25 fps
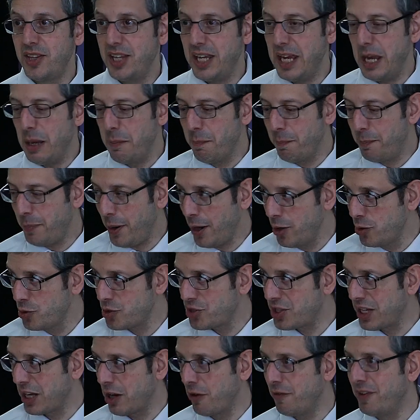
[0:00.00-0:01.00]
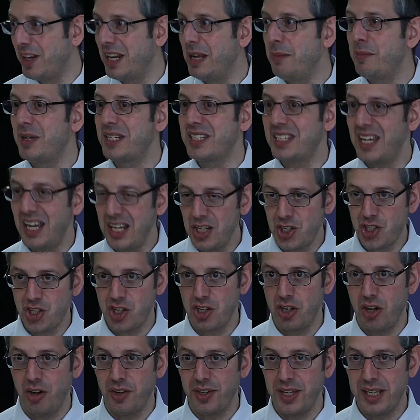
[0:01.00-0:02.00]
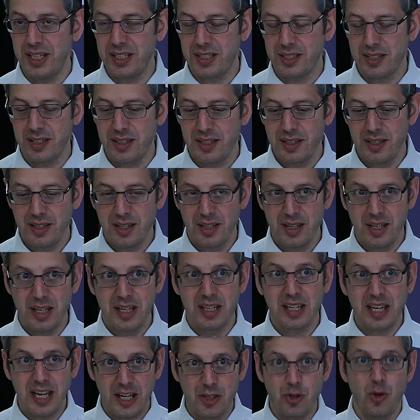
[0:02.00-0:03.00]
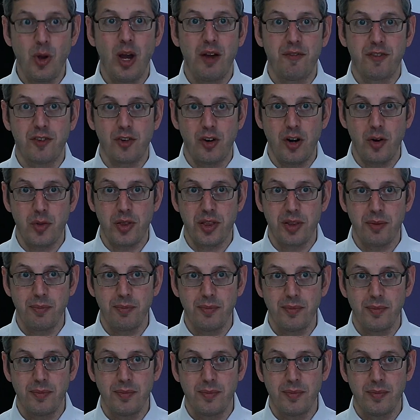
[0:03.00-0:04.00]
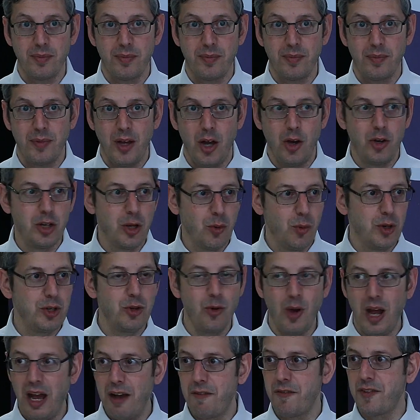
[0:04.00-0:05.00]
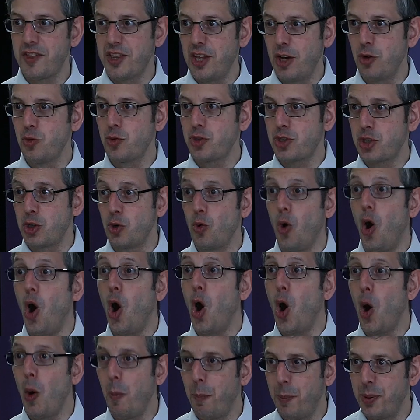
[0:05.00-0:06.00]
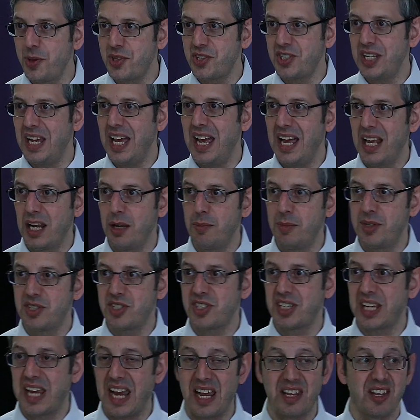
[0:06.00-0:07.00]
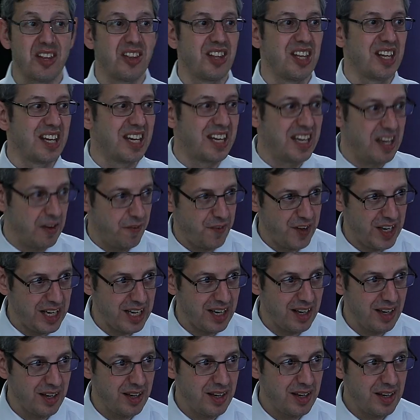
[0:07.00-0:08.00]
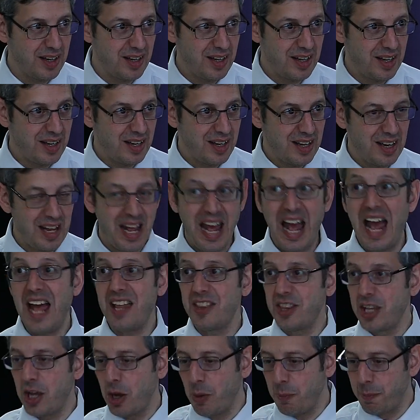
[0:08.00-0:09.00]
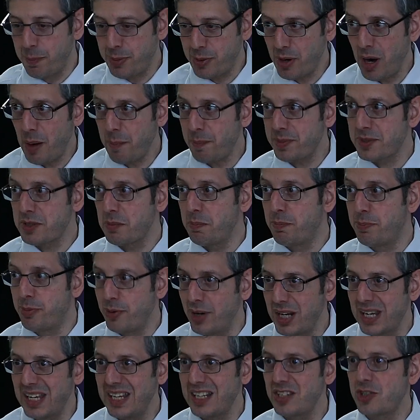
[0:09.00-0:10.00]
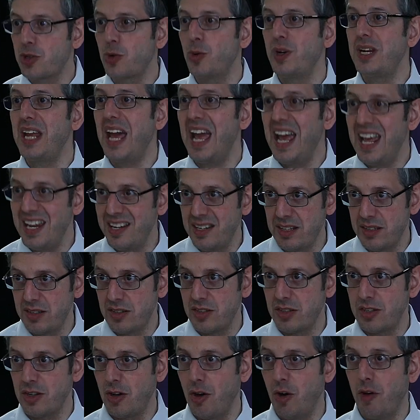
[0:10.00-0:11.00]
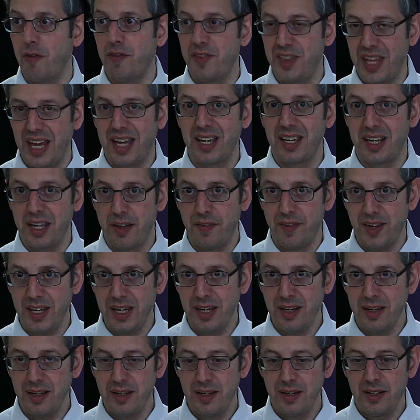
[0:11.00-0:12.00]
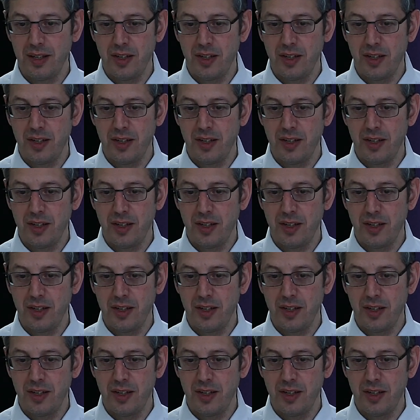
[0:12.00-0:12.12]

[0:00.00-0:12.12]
the imposing of a limitation on it, can you have growth. Only when you have those two opposite elements together, the giving and the abrupt bringing to an end of that giving,